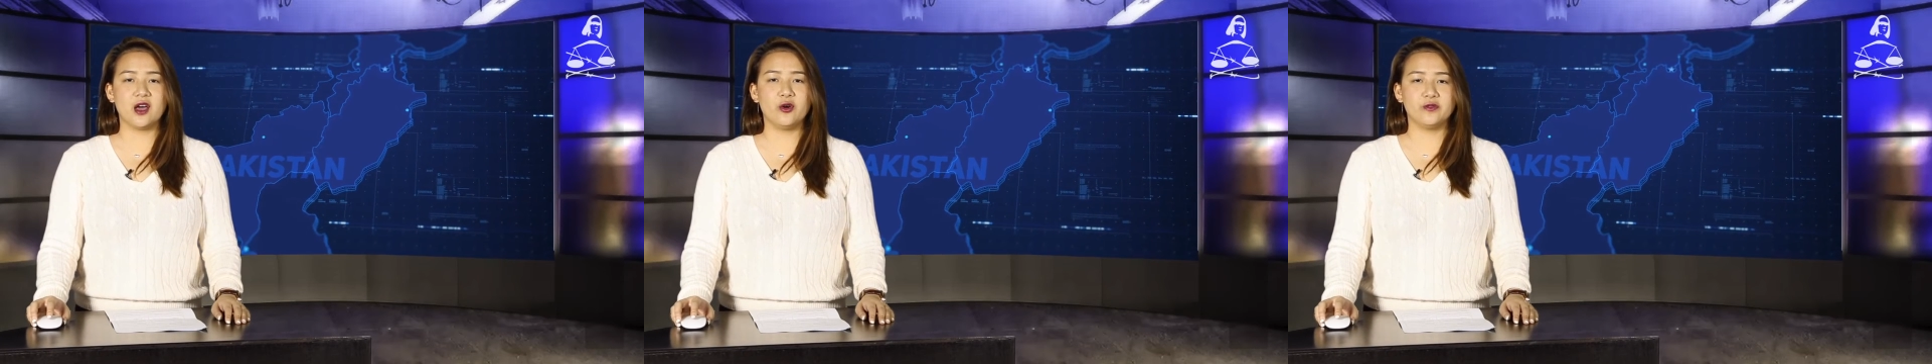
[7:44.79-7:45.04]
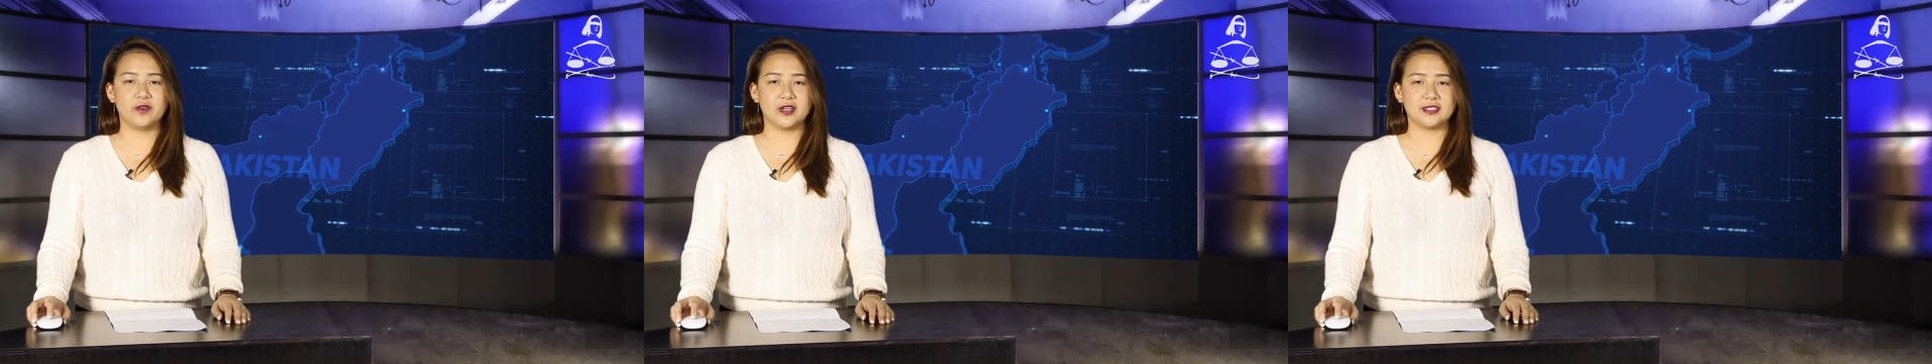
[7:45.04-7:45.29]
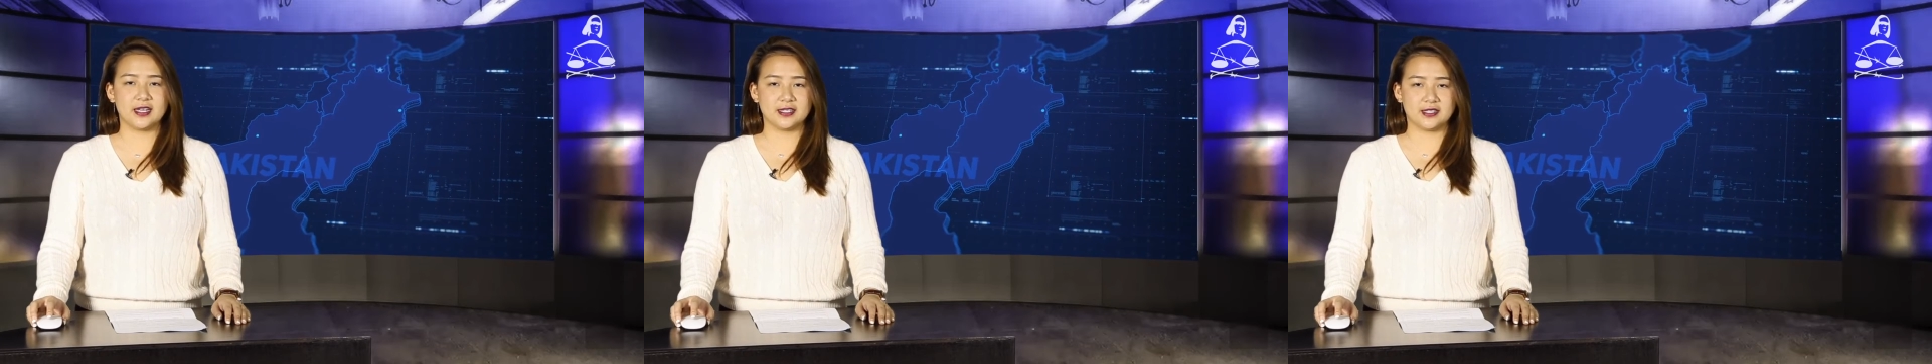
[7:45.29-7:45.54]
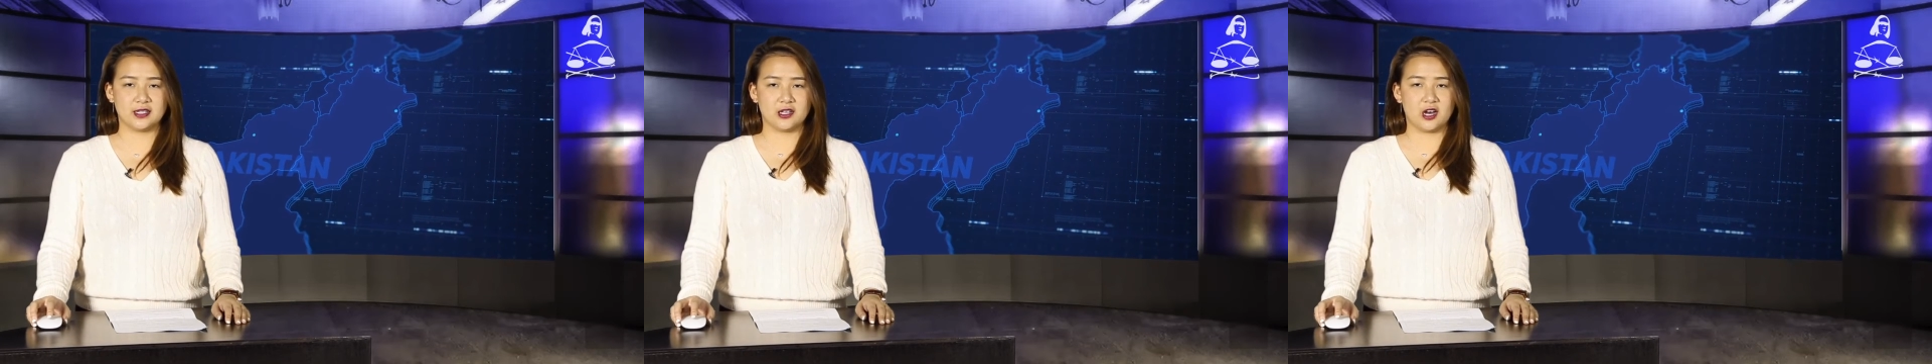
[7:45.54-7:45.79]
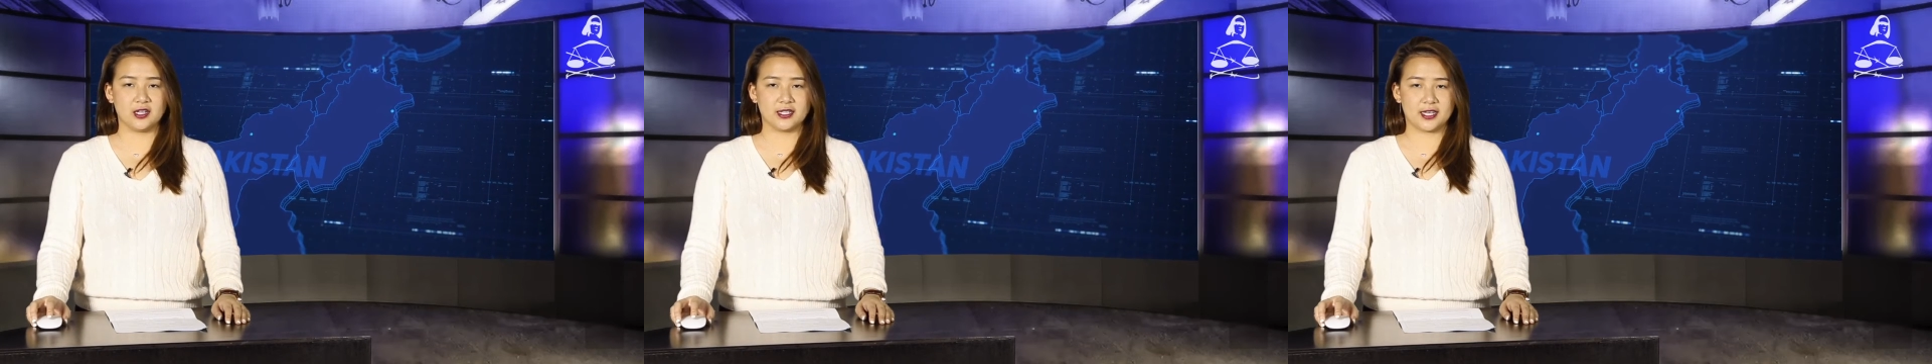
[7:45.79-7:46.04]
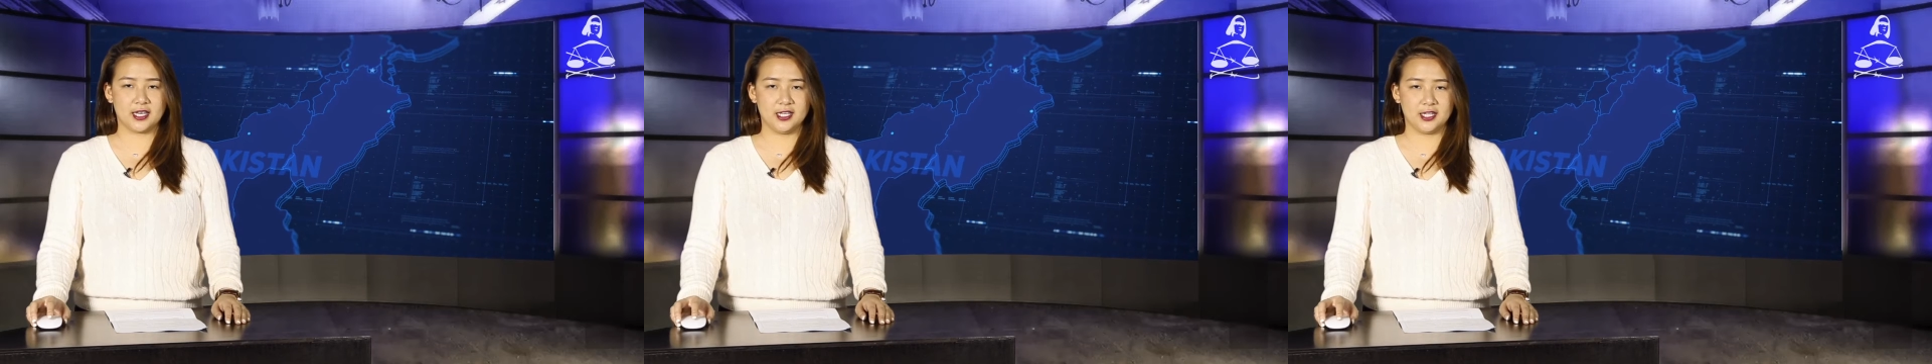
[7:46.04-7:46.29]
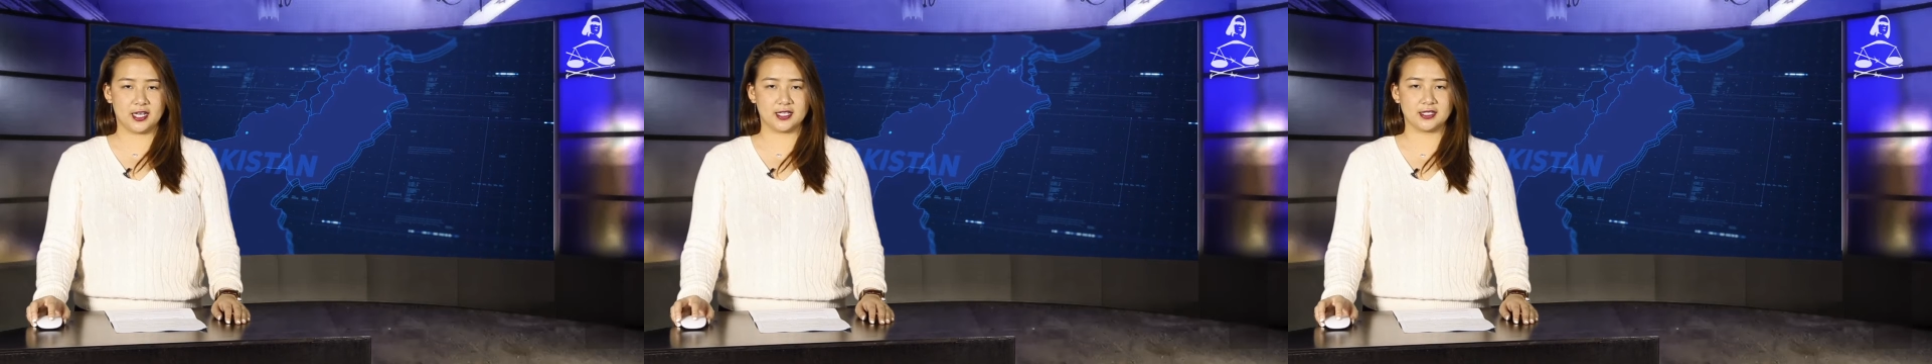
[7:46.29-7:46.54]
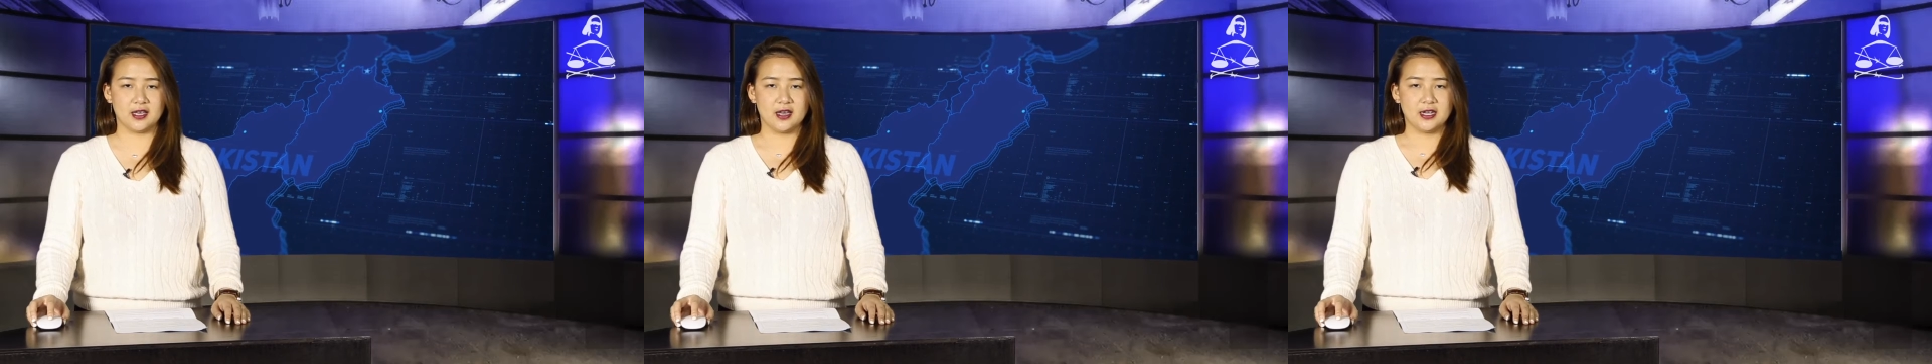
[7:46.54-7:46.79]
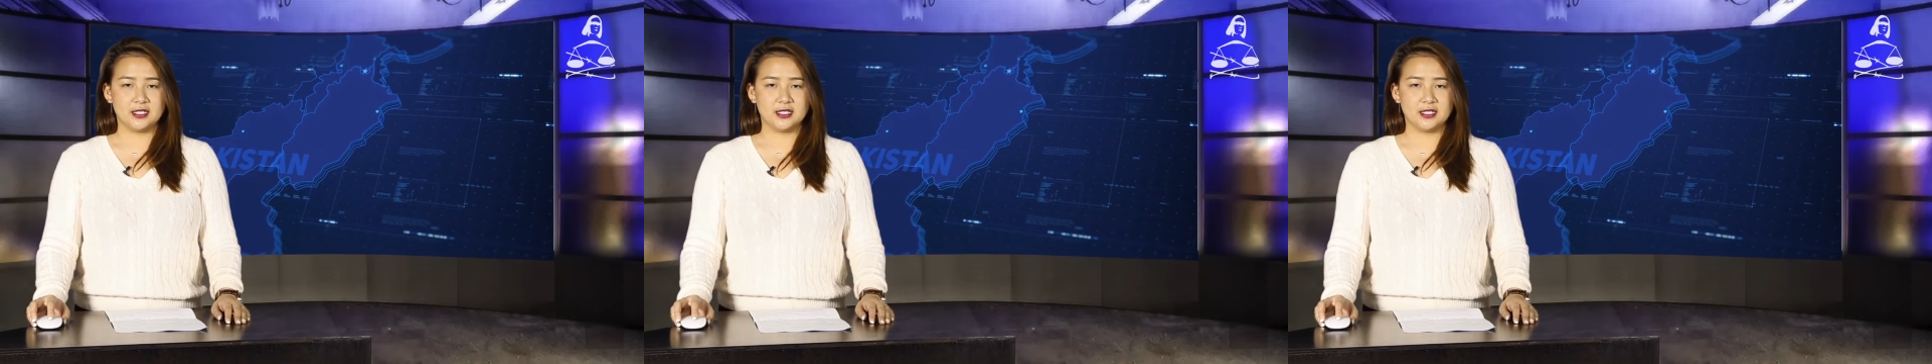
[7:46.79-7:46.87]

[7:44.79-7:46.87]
over a dozen honor killings.